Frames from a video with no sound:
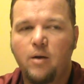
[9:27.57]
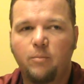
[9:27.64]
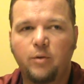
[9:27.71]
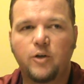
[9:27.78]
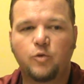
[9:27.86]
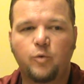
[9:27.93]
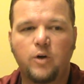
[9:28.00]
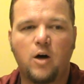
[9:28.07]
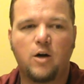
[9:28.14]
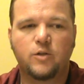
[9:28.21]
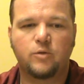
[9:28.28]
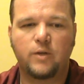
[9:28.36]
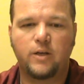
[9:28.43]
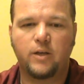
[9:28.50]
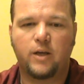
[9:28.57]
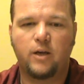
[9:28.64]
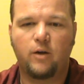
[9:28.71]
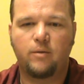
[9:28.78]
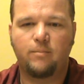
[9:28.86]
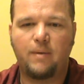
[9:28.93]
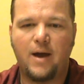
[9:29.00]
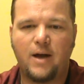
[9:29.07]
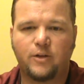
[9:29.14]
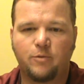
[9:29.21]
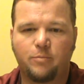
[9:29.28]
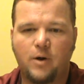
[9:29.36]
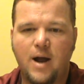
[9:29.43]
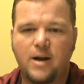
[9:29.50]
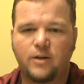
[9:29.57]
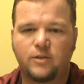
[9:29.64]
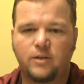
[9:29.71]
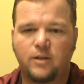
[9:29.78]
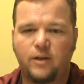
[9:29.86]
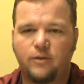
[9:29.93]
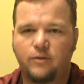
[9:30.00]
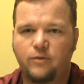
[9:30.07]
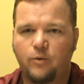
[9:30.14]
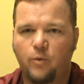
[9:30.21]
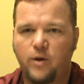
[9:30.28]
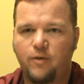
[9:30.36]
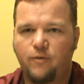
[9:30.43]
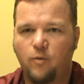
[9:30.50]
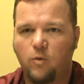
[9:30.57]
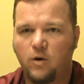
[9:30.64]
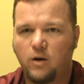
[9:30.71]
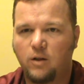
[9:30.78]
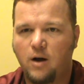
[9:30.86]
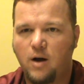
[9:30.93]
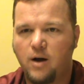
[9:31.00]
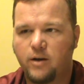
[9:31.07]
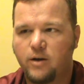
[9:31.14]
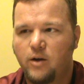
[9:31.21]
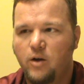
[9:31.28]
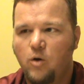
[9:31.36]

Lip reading: Plus, we also need to get back to practicing at 3-4 o'clock